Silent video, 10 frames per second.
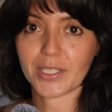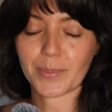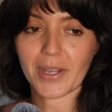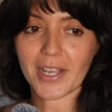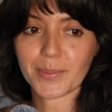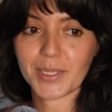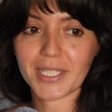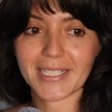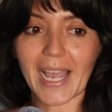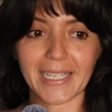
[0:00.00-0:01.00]
my husband
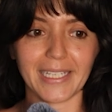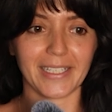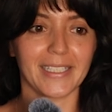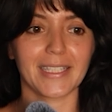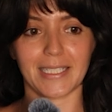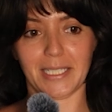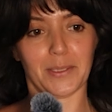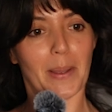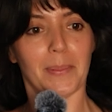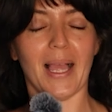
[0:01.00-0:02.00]
just got here, and this is
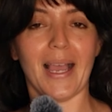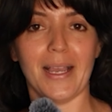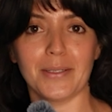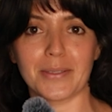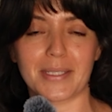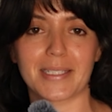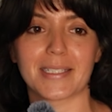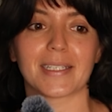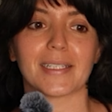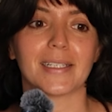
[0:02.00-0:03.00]
my blouse.
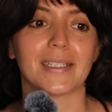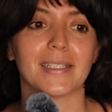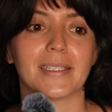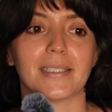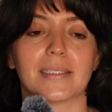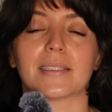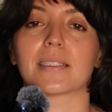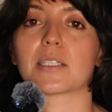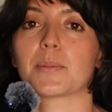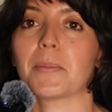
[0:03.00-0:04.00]

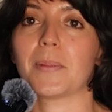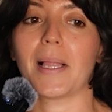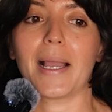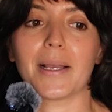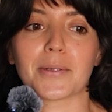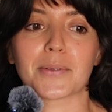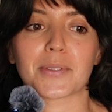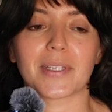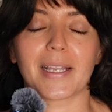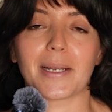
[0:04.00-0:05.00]
This is my
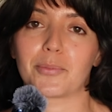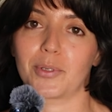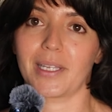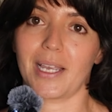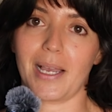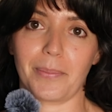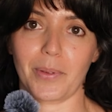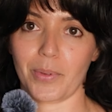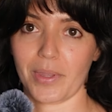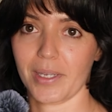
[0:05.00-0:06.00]
blouse, and I'm really happy
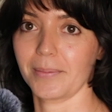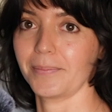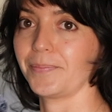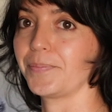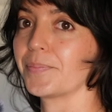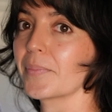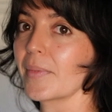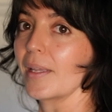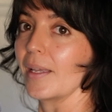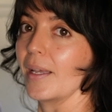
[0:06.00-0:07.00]
with it.
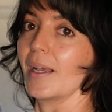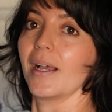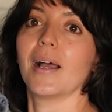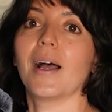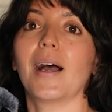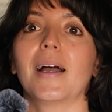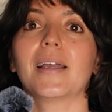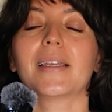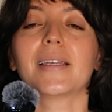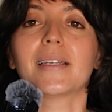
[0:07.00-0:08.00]

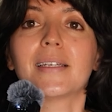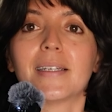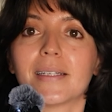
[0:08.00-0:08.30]
I'm